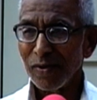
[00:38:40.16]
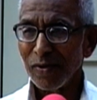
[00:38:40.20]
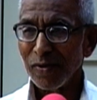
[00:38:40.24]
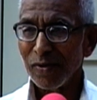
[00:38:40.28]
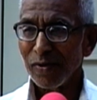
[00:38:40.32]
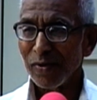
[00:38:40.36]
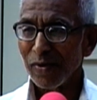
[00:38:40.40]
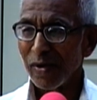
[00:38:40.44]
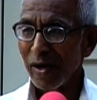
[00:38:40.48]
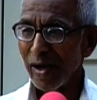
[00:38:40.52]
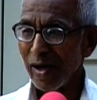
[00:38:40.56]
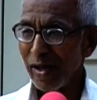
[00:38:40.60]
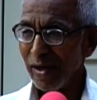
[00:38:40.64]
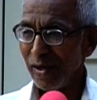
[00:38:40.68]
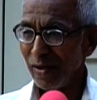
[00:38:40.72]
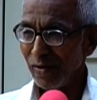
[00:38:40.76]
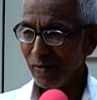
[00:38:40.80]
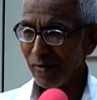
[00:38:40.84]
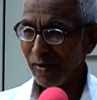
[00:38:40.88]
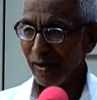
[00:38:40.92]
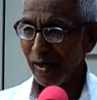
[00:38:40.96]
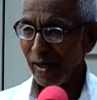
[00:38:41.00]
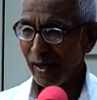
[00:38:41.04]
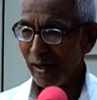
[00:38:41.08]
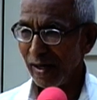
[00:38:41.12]
Why
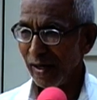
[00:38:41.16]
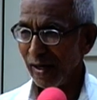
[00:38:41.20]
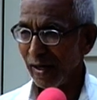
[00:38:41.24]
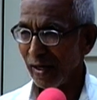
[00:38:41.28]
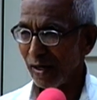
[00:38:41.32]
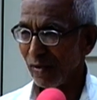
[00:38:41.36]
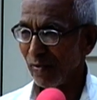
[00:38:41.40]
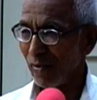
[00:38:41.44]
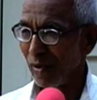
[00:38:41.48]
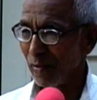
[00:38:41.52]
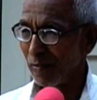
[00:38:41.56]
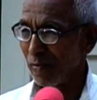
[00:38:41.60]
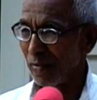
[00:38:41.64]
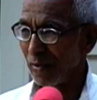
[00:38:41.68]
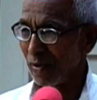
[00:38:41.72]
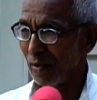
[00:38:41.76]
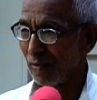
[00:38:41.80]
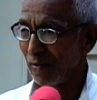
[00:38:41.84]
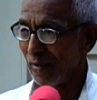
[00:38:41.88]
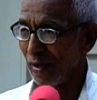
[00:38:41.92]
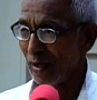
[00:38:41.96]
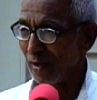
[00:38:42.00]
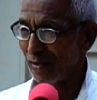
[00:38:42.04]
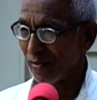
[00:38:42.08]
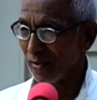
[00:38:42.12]
we are equipped
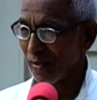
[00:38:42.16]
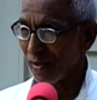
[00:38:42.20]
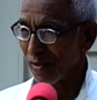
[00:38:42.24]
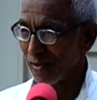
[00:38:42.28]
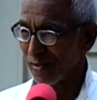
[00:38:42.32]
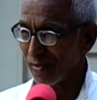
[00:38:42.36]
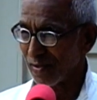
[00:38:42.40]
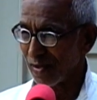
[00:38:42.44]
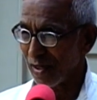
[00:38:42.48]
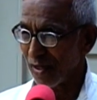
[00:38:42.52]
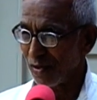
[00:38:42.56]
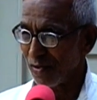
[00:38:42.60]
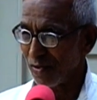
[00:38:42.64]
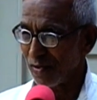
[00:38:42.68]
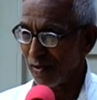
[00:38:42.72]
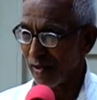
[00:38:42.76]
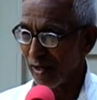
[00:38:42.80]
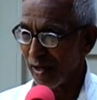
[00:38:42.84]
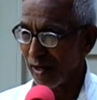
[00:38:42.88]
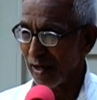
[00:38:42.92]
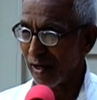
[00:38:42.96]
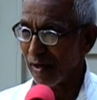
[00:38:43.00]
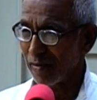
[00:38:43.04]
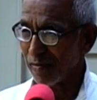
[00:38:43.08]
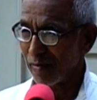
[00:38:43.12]
with such
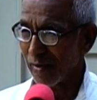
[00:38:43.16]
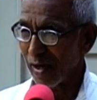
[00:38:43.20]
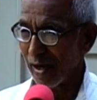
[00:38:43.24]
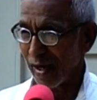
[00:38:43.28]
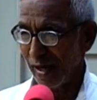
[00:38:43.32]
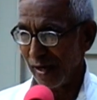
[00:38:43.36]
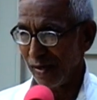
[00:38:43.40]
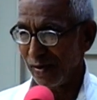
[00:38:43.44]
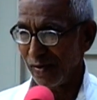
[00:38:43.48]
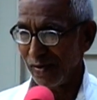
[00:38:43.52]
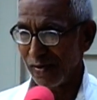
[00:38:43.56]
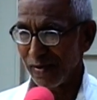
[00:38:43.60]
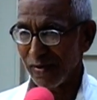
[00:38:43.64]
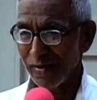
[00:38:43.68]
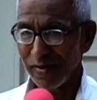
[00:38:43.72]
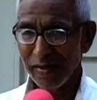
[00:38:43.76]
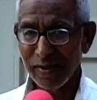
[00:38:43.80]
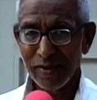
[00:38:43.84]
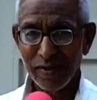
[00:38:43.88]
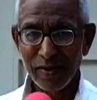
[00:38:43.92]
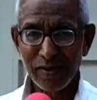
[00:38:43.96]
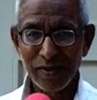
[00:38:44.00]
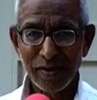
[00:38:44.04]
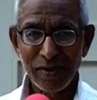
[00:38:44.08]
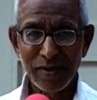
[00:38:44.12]
a mind?
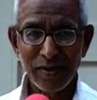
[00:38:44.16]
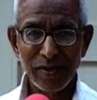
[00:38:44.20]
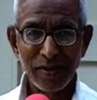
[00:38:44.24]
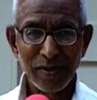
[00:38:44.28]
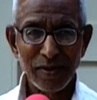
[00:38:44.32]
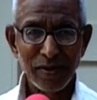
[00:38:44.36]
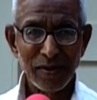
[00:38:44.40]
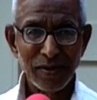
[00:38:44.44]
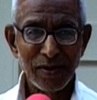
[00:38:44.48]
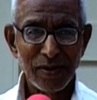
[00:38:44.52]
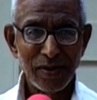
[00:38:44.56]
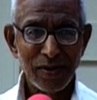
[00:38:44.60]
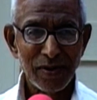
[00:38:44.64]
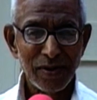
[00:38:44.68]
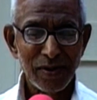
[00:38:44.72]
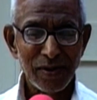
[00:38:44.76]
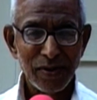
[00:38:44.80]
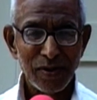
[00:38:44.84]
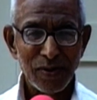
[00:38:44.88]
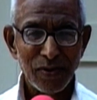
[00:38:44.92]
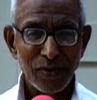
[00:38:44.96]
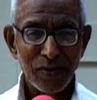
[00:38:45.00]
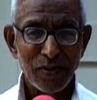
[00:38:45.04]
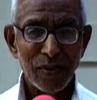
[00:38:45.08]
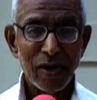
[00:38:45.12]

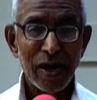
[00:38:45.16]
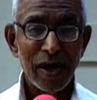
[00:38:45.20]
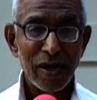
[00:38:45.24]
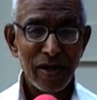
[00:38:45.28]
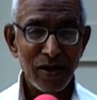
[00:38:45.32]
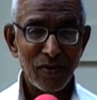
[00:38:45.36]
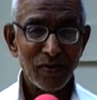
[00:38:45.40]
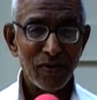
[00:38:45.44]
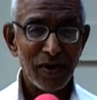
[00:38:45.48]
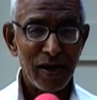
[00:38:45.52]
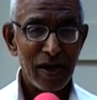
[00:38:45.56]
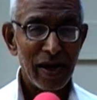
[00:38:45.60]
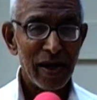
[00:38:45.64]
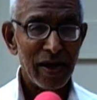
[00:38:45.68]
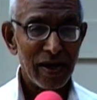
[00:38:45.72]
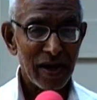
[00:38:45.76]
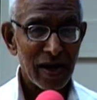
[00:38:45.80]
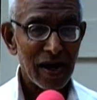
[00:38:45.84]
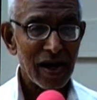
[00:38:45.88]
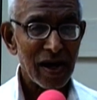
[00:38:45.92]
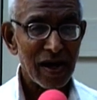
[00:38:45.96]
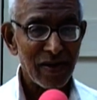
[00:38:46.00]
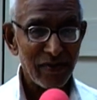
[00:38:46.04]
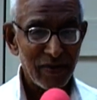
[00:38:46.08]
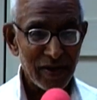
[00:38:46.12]
Why we are
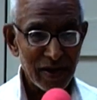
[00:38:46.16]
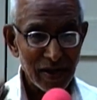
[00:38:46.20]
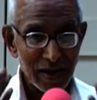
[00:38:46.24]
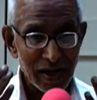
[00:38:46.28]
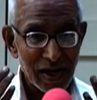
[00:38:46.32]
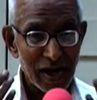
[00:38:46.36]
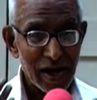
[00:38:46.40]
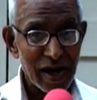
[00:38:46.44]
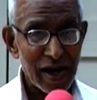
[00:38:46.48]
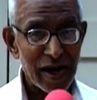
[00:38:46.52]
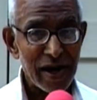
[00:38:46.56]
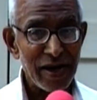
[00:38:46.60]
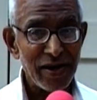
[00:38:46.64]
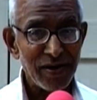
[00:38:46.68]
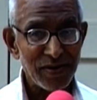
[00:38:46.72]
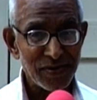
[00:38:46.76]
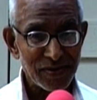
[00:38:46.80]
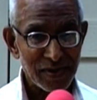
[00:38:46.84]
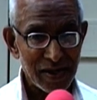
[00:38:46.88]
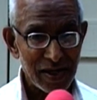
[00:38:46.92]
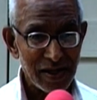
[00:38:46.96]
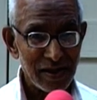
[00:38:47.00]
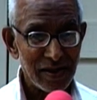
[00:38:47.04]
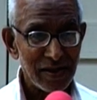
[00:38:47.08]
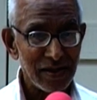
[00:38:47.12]
having eyes
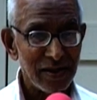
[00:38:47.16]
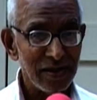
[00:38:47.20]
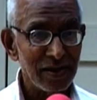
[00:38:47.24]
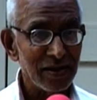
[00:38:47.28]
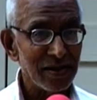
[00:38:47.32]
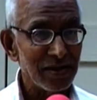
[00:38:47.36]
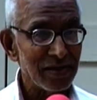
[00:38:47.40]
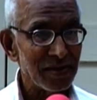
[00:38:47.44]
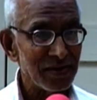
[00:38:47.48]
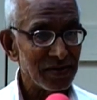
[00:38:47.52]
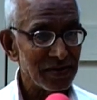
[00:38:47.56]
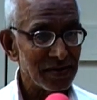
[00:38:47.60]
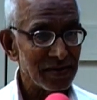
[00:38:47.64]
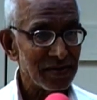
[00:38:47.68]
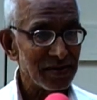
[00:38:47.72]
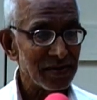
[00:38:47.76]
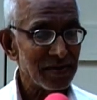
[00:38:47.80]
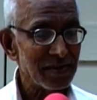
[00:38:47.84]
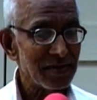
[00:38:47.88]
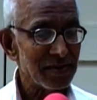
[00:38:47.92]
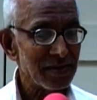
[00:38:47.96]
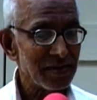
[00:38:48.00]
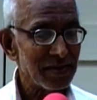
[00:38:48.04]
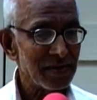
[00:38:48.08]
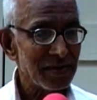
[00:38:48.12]
and ears?
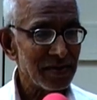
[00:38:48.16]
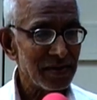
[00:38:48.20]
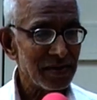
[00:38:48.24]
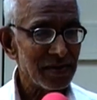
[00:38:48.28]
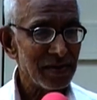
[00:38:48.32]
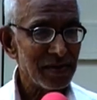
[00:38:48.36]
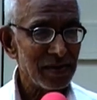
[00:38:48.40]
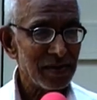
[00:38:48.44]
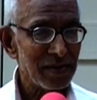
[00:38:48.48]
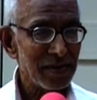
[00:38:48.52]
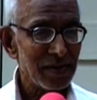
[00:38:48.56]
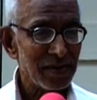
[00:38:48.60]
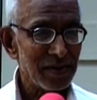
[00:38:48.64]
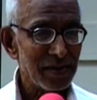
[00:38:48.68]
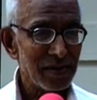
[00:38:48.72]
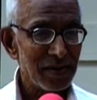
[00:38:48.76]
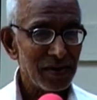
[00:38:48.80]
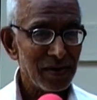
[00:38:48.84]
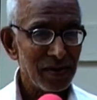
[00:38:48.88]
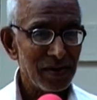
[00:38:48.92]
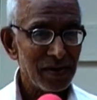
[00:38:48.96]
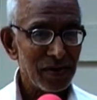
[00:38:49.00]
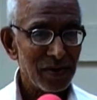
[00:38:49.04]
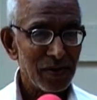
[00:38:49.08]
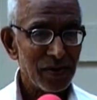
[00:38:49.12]

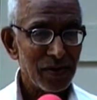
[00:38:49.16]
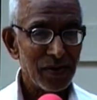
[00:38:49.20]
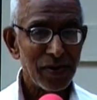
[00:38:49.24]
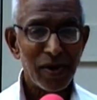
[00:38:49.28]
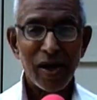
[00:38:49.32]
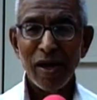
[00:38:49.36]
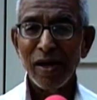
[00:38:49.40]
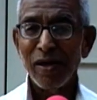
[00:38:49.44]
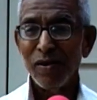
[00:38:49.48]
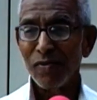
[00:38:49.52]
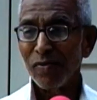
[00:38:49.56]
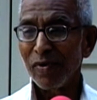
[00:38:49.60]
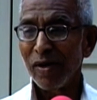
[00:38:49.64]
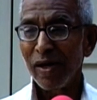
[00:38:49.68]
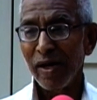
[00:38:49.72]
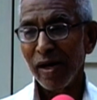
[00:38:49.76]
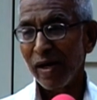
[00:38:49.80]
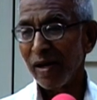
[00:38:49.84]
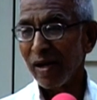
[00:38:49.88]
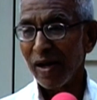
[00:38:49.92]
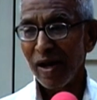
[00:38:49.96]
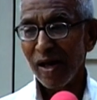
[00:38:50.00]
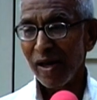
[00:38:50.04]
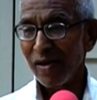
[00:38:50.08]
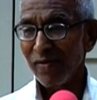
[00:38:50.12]
Why we
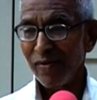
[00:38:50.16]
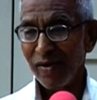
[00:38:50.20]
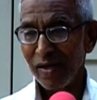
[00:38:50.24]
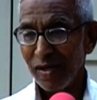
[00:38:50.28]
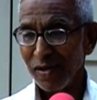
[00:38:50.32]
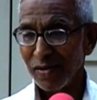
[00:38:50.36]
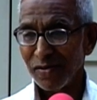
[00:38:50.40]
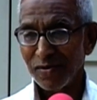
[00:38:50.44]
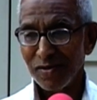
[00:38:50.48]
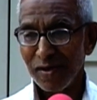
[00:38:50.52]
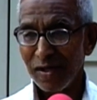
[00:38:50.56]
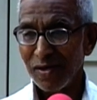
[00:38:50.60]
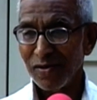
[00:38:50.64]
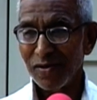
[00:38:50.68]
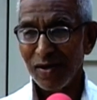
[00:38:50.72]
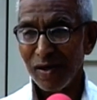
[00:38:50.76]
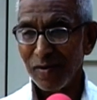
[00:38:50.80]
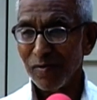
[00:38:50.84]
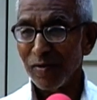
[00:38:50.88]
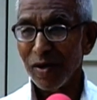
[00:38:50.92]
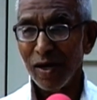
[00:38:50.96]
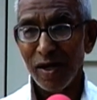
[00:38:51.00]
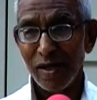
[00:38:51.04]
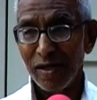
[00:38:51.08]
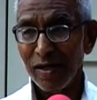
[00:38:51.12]
are having such a
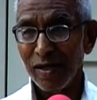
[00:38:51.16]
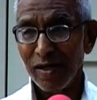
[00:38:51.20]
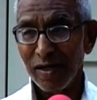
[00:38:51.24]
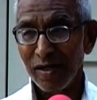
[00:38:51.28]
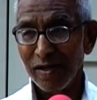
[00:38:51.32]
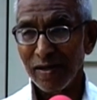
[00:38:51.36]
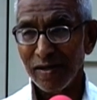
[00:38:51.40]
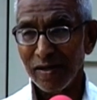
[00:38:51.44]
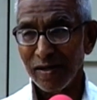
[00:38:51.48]
body?